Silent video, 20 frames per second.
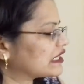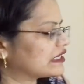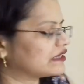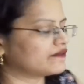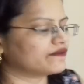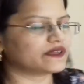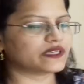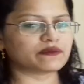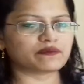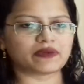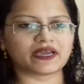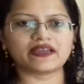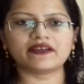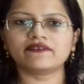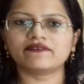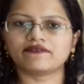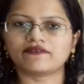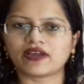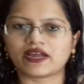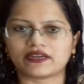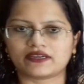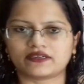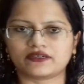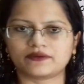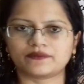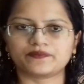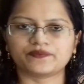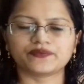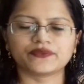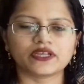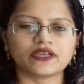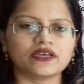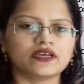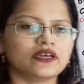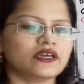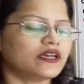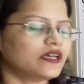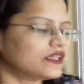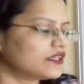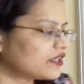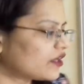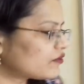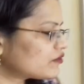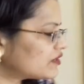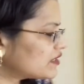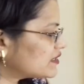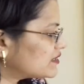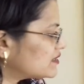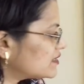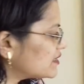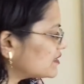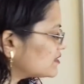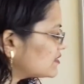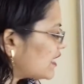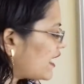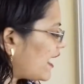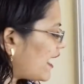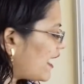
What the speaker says: Kelvin by watt. Now this is the